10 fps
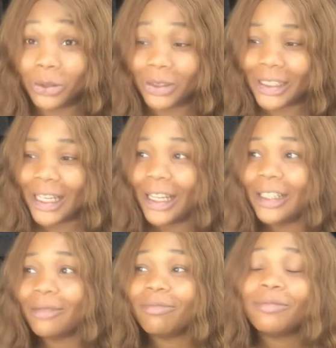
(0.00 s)
Shola.
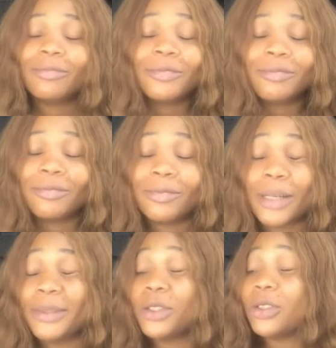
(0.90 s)

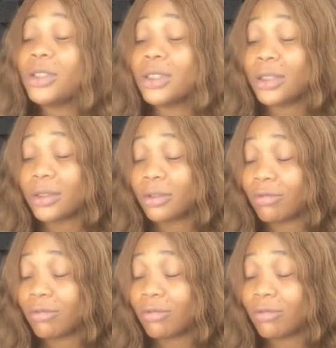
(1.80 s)
I'm a church girl.